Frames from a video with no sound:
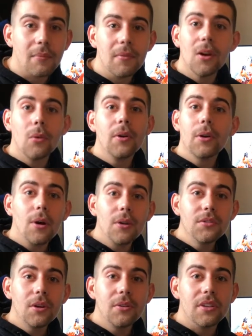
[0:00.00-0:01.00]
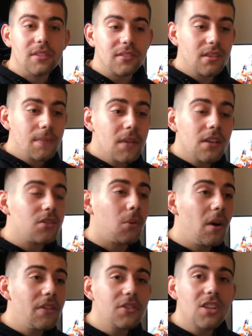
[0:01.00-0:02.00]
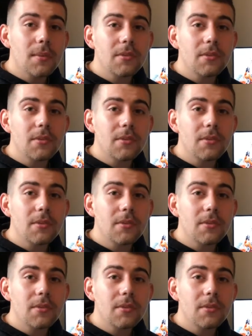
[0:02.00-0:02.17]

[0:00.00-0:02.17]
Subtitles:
We all know this. So whether Jameis